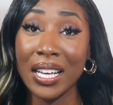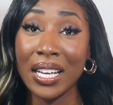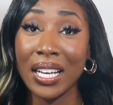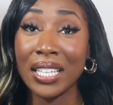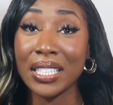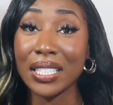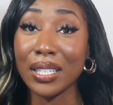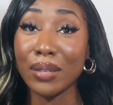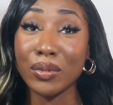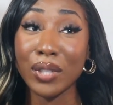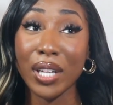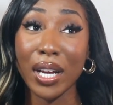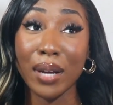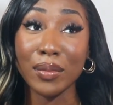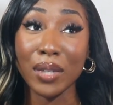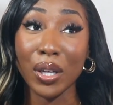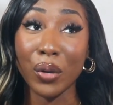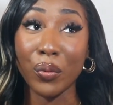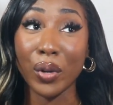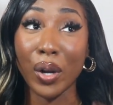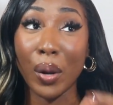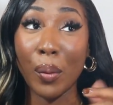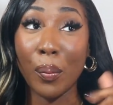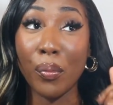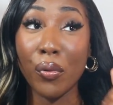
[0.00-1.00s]
Sometimes I
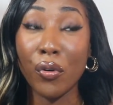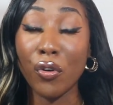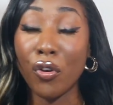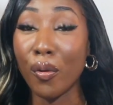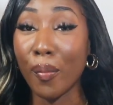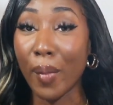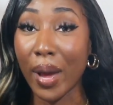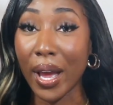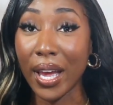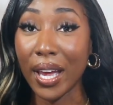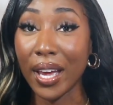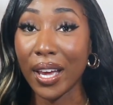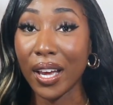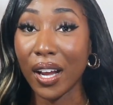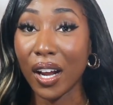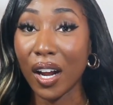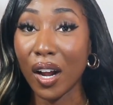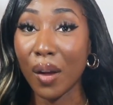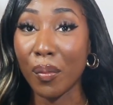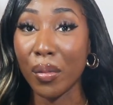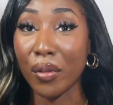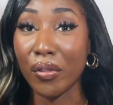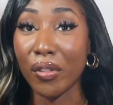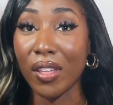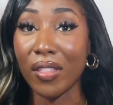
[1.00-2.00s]
want to pull my hair,
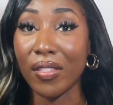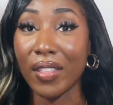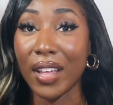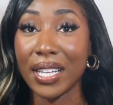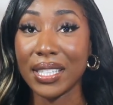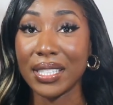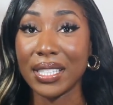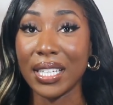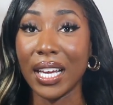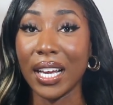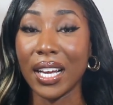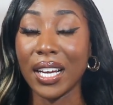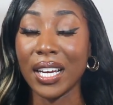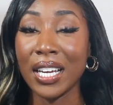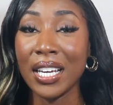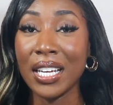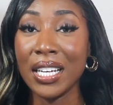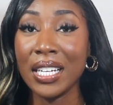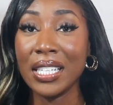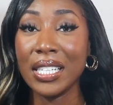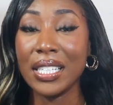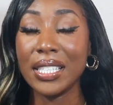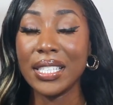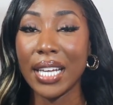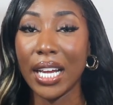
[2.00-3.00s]
but then that's like
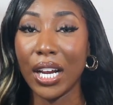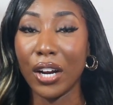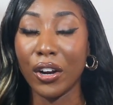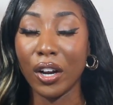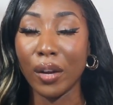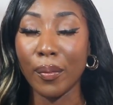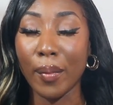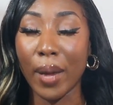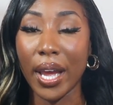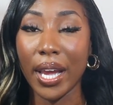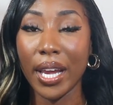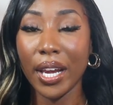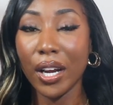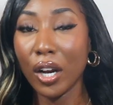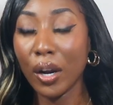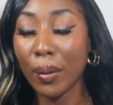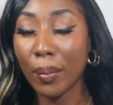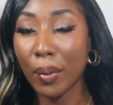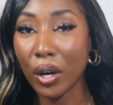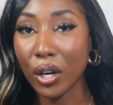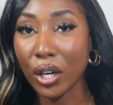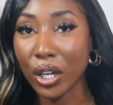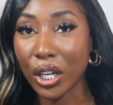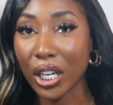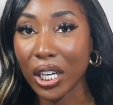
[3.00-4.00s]
tearing my hair
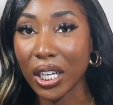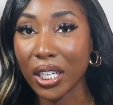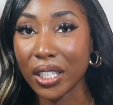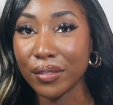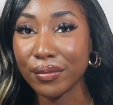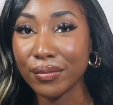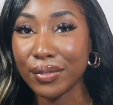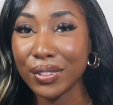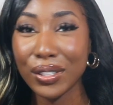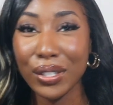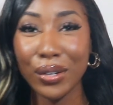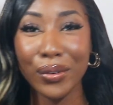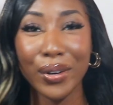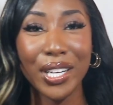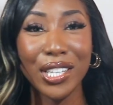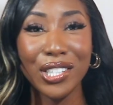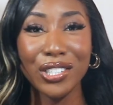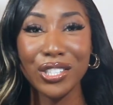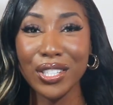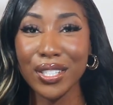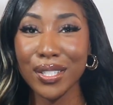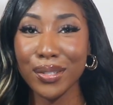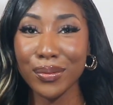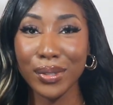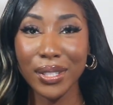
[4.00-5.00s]
apart. So it's
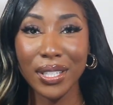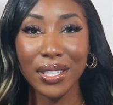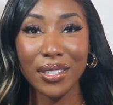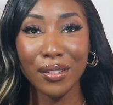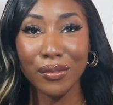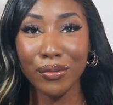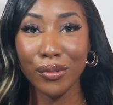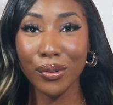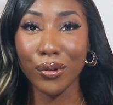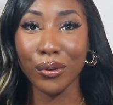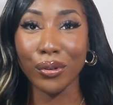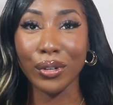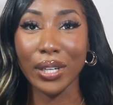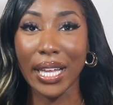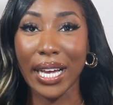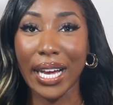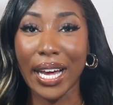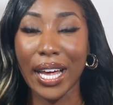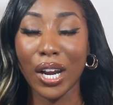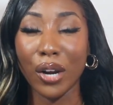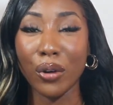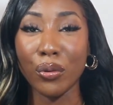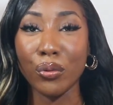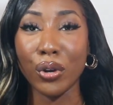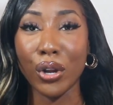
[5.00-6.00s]
just really difficult. Like I
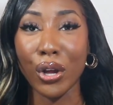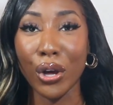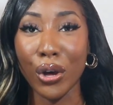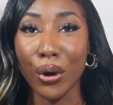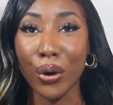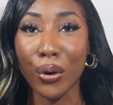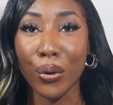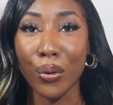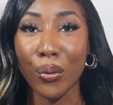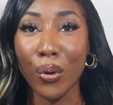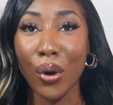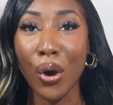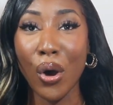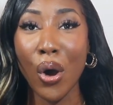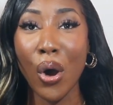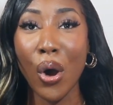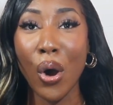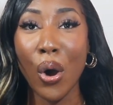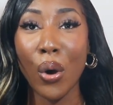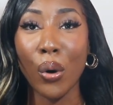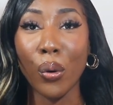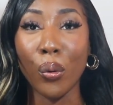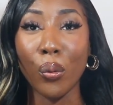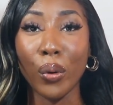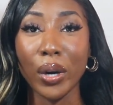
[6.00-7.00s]
don't know
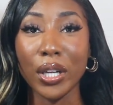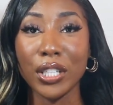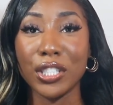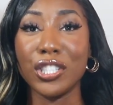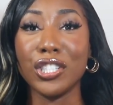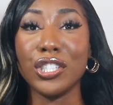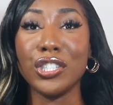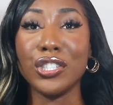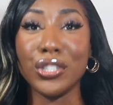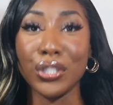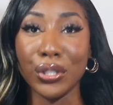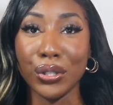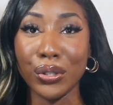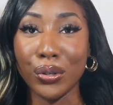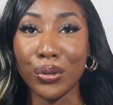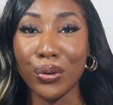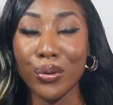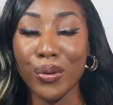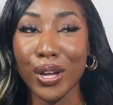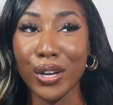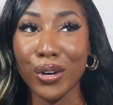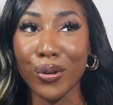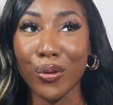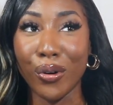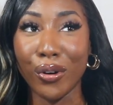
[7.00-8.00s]
what to do
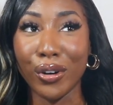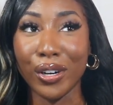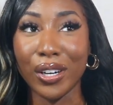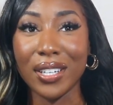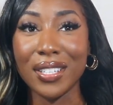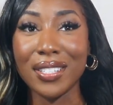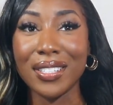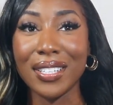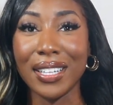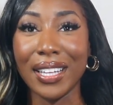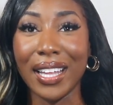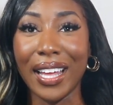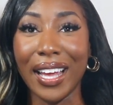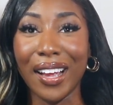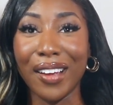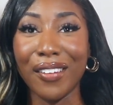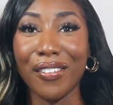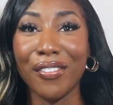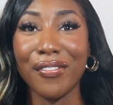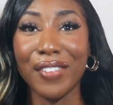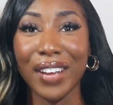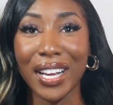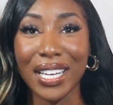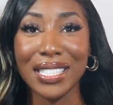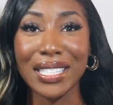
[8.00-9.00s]
in order to like
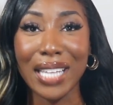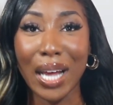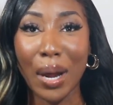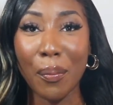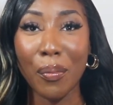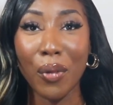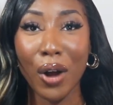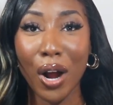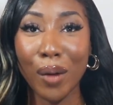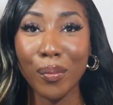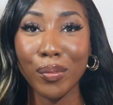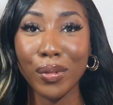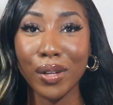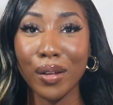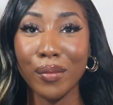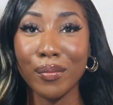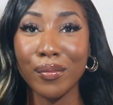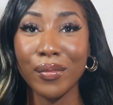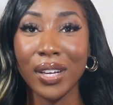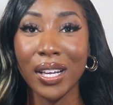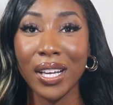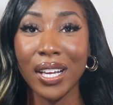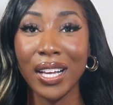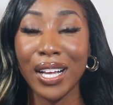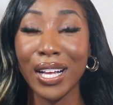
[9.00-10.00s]
fix that problem.
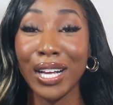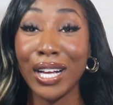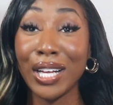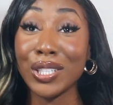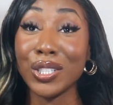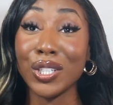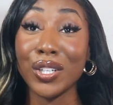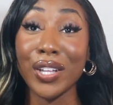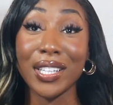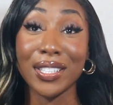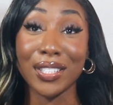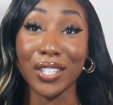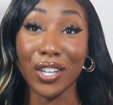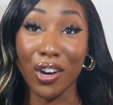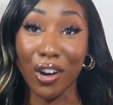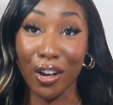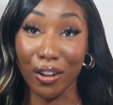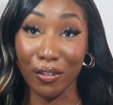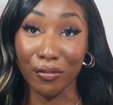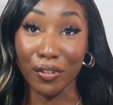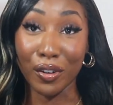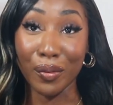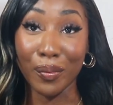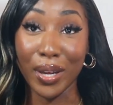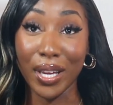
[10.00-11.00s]
So that's a con
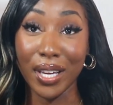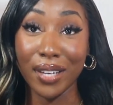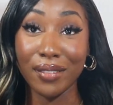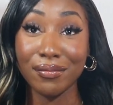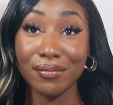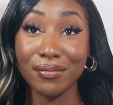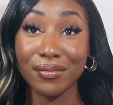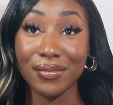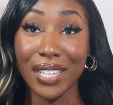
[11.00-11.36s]
for me.